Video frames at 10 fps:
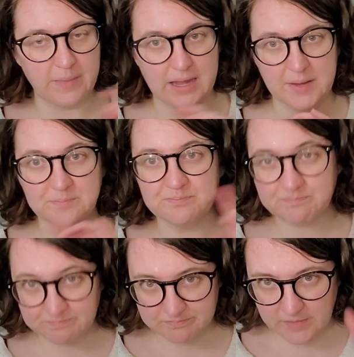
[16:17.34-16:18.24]
back up.
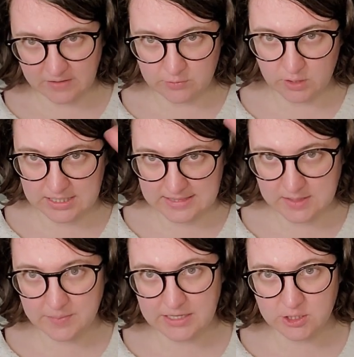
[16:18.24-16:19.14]
If you're looking
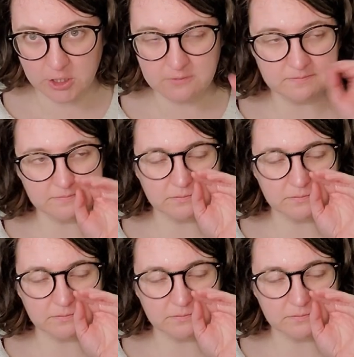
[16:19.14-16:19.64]
at the picture,